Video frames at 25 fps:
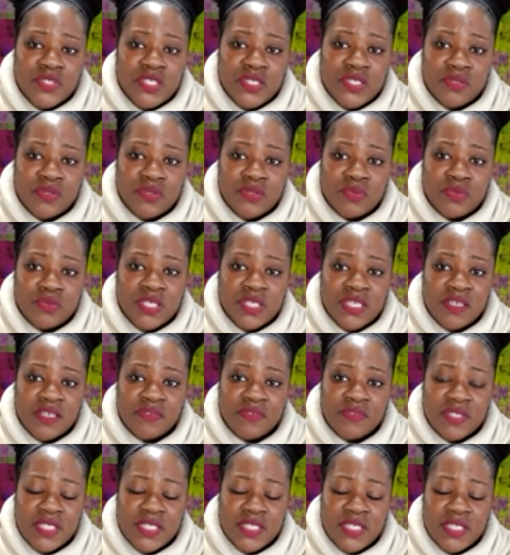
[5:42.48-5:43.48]
to
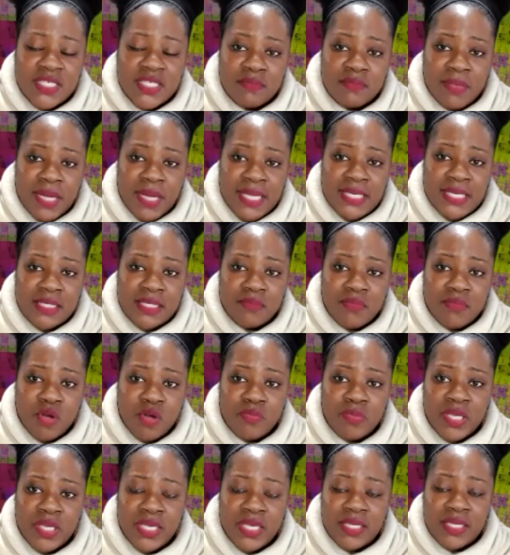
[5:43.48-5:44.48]
give Lisa the mic in a
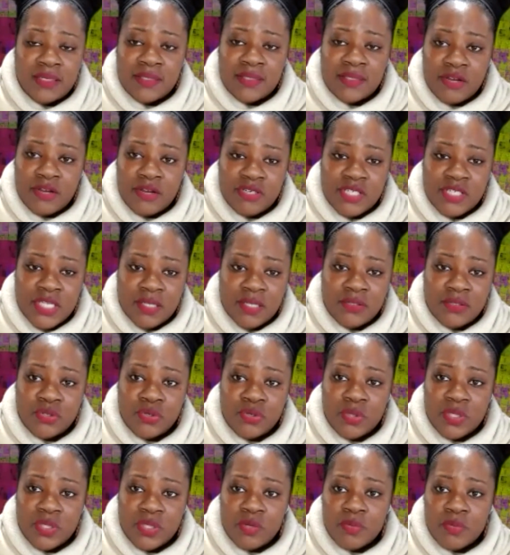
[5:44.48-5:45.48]
moment and let her tell
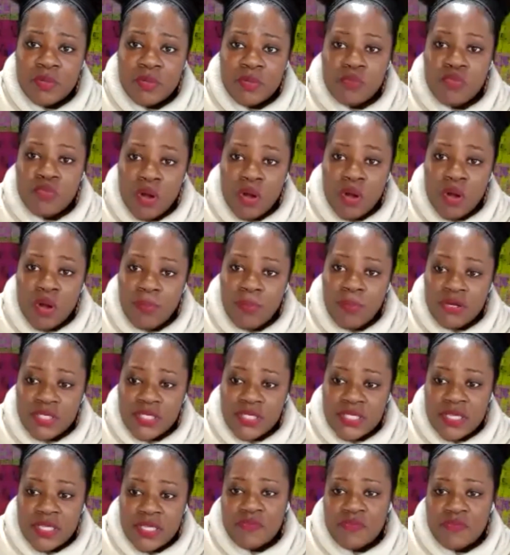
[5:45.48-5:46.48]
you a little bit more about
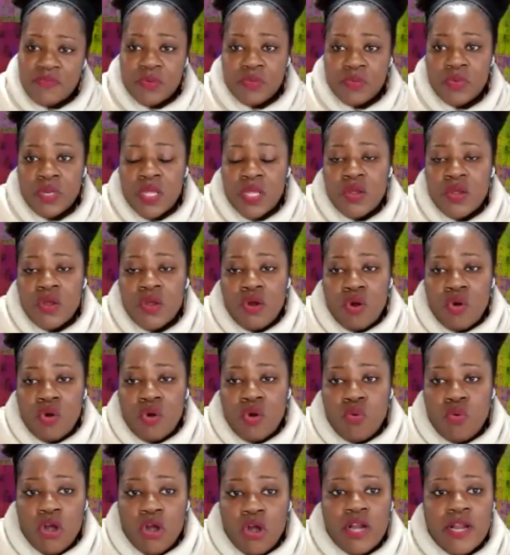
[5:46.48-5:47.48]
herself and
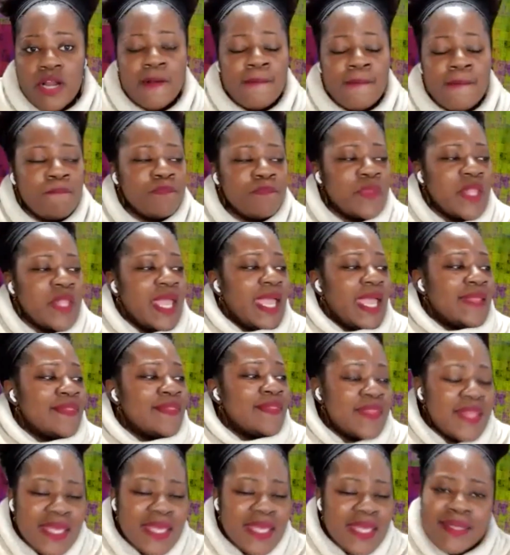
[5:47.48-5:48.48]
her work.
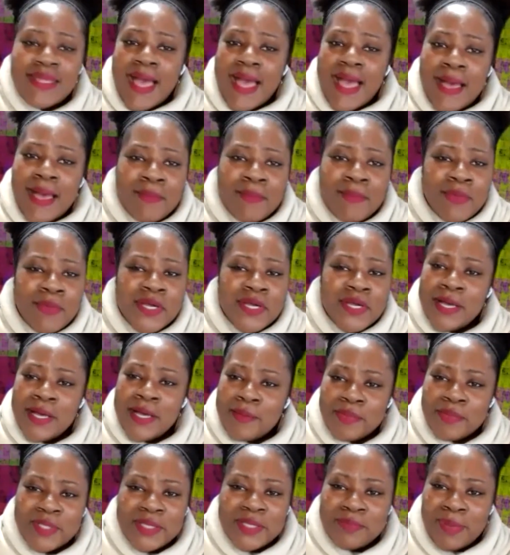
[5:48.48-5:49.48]
And then I'm
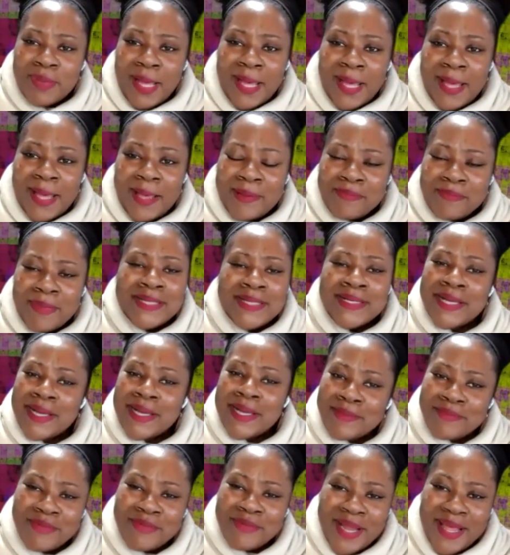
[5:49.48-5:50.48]
accompanied by my
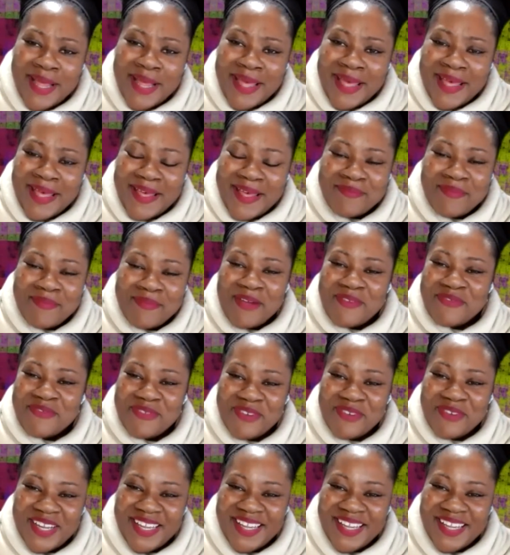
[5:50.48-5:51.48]
comrade, my
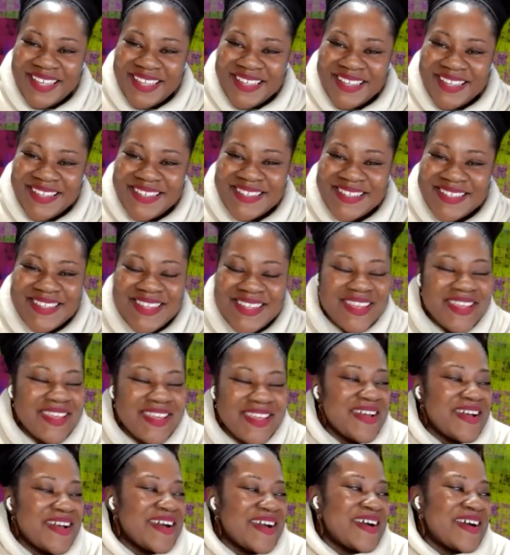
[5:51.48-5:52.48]
friend,
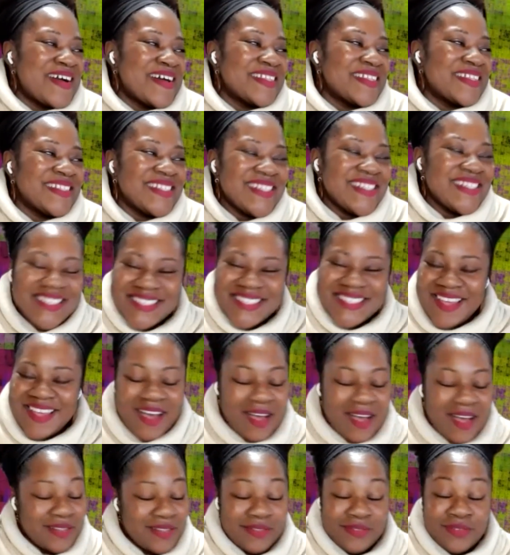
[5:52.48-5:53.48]

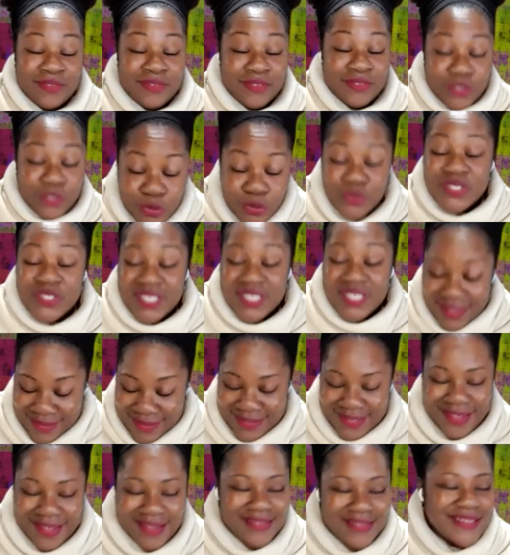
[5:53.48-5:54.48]
Lucy
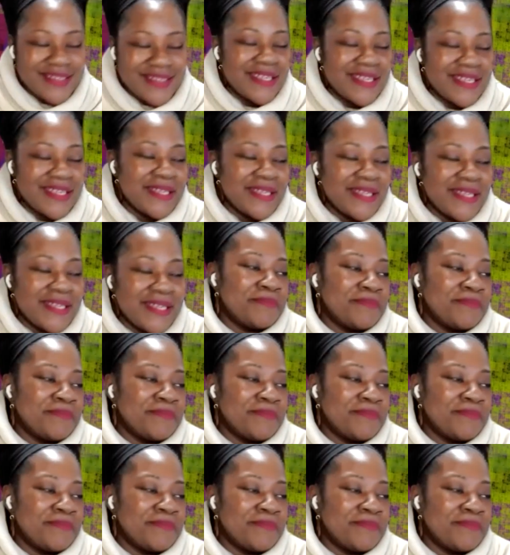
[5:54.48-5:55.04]
Duncan,